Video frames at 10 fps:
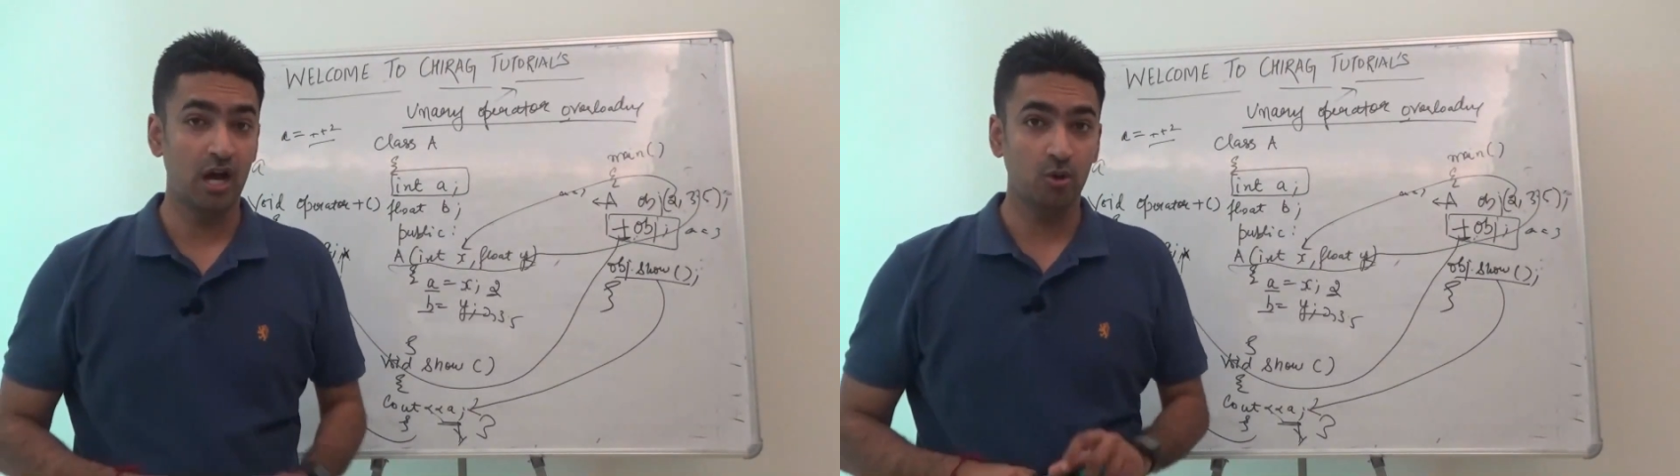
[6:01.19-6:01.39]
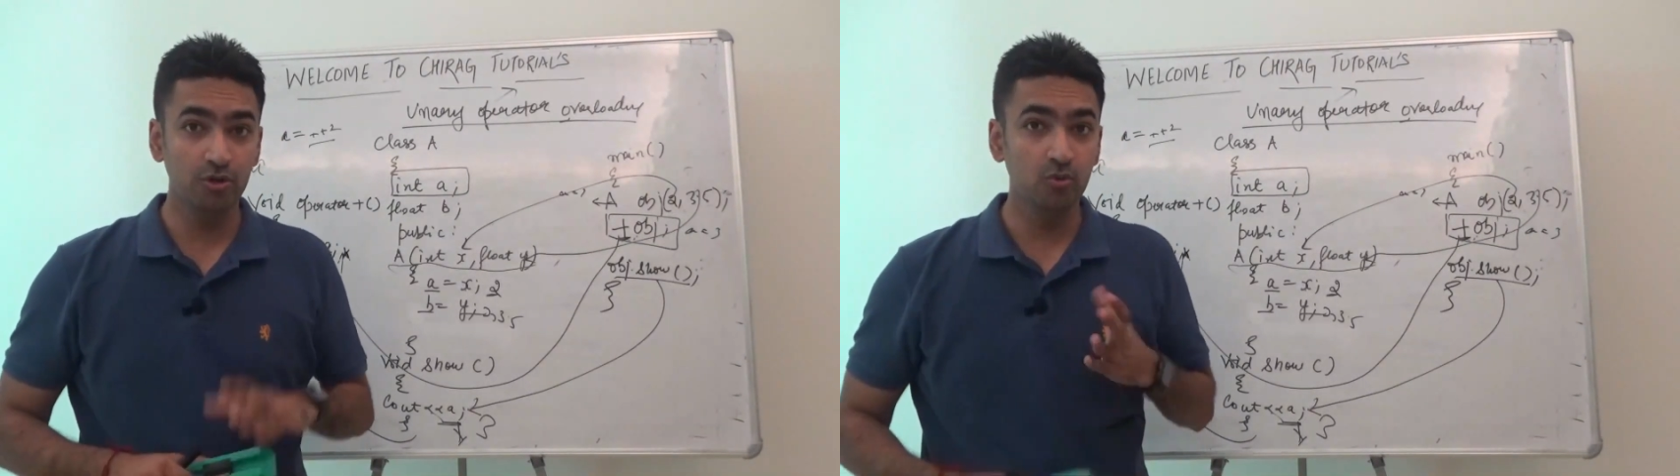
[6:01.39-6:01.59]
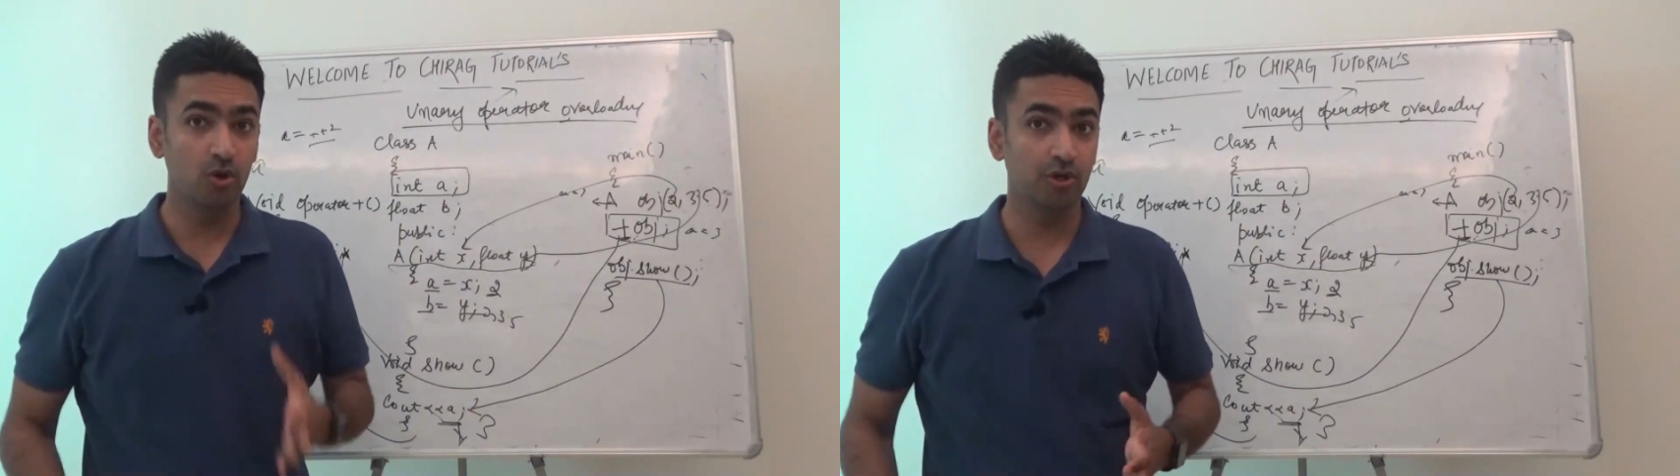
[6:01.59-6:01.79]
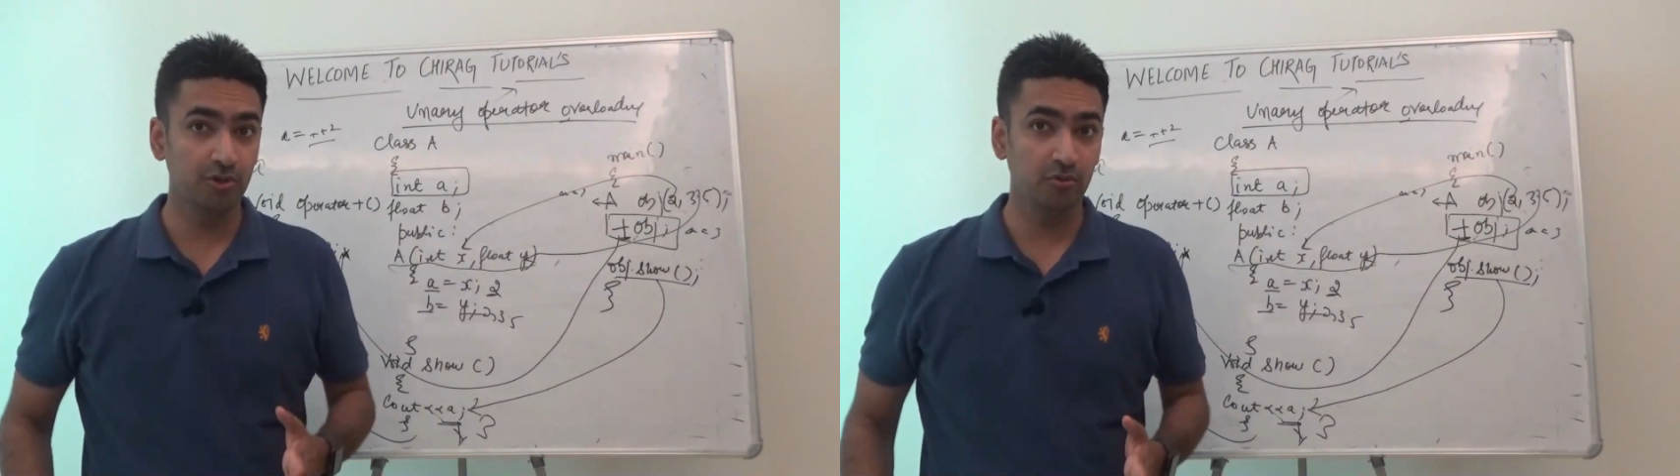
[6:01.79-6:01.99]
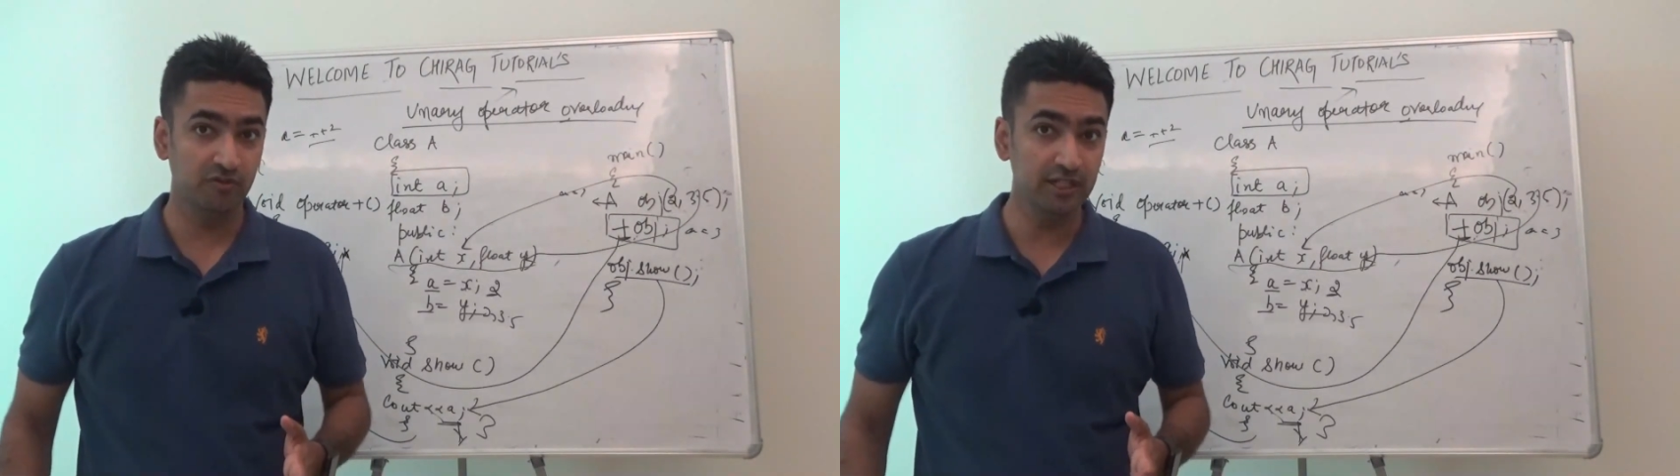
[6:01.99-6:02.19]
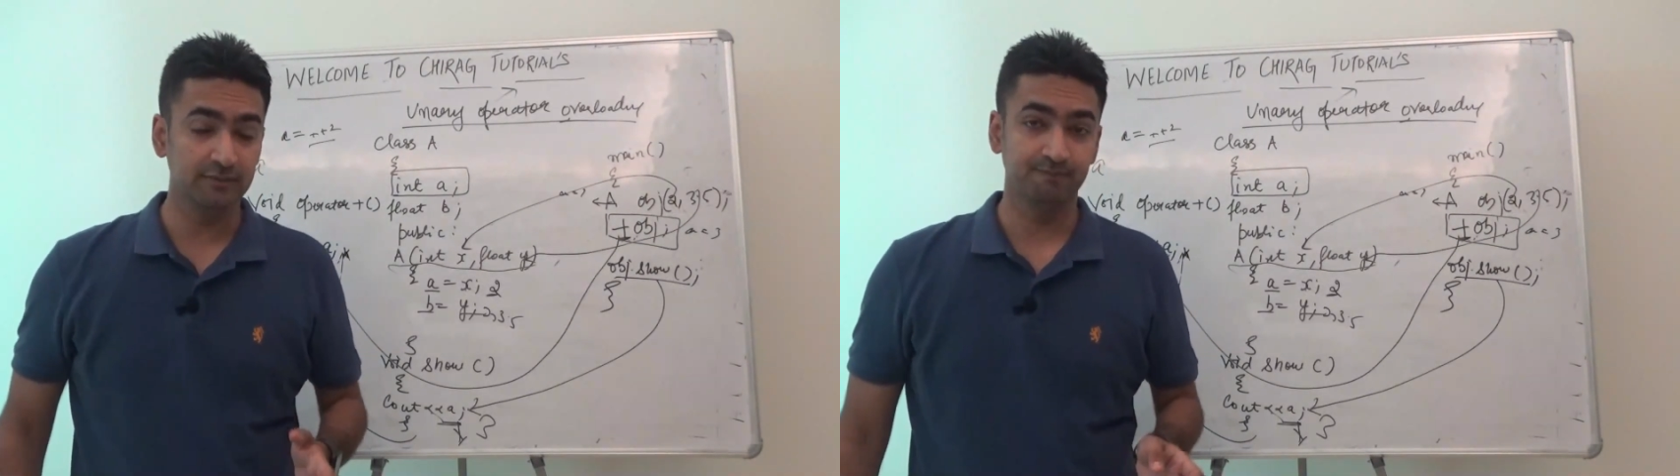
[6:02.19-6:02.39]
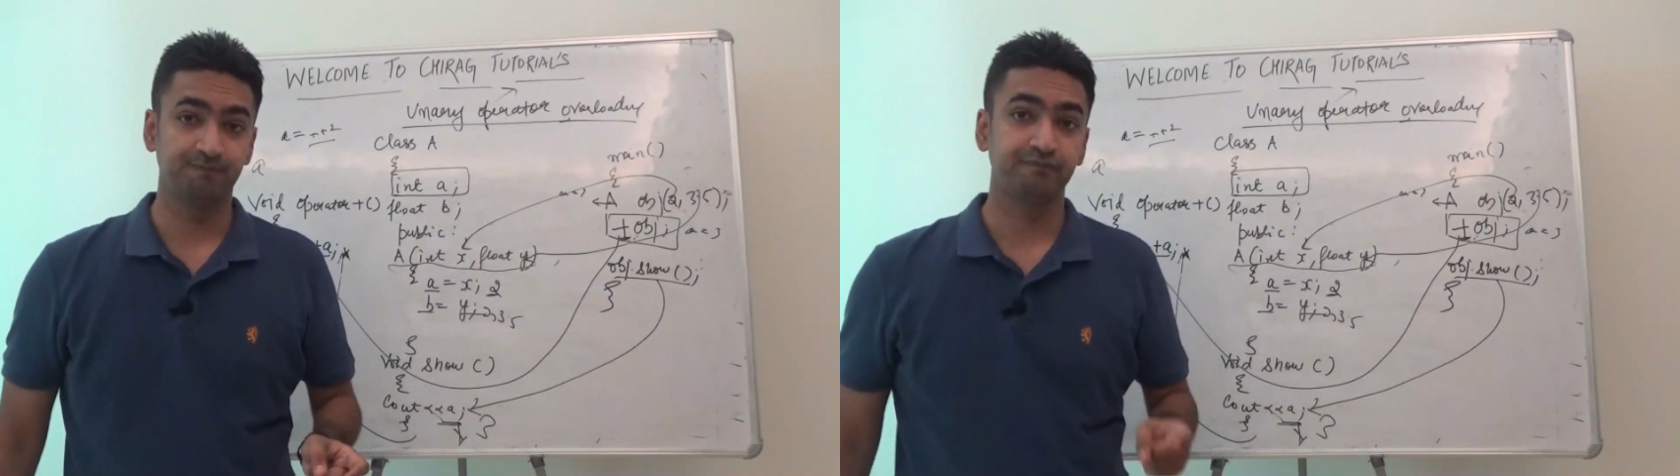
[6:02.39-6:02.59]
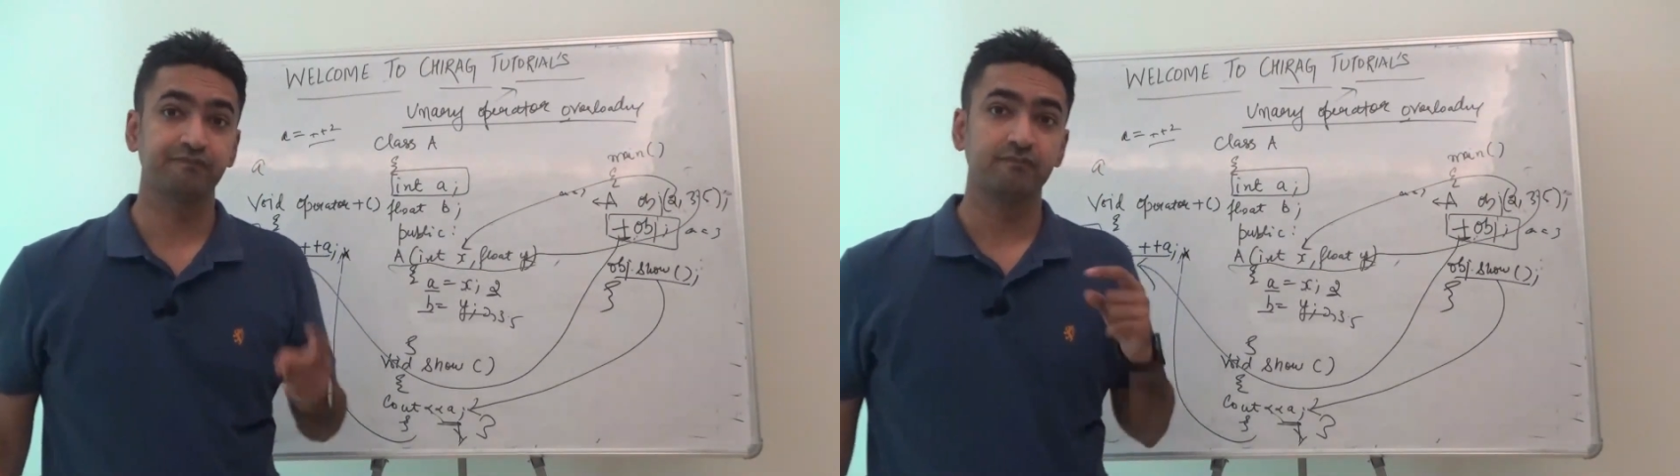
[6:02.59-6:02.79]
how you want to use it.